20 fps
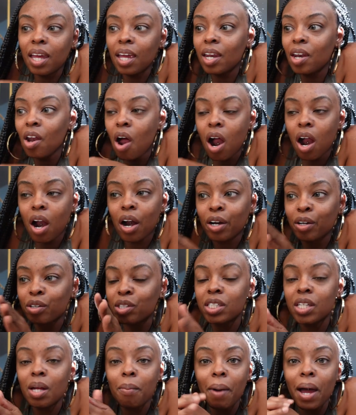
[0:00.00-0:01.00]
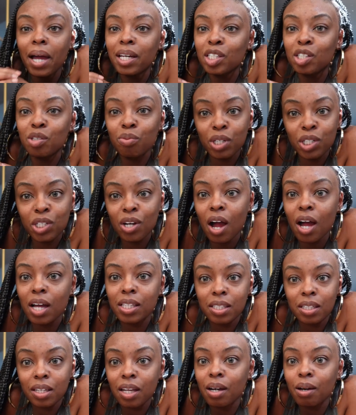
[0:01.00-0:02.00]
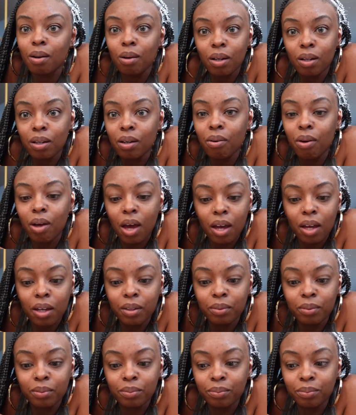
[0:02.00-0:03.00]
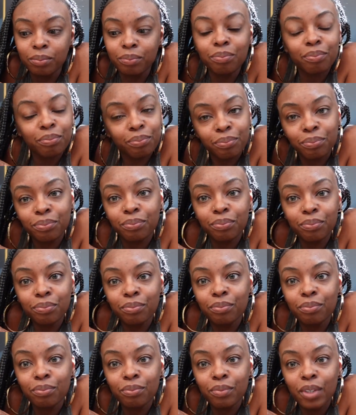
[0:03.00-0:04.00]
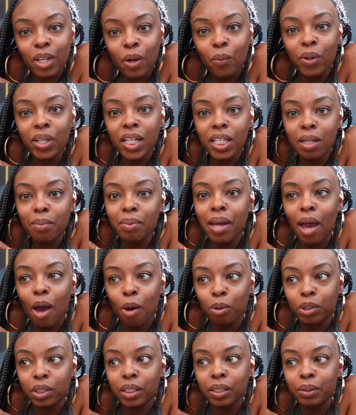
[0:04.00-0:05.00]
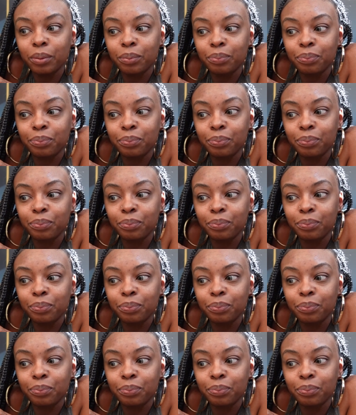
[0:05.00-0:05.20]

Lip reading: in our somebody's rich auntie era, okay? We need to be healthy.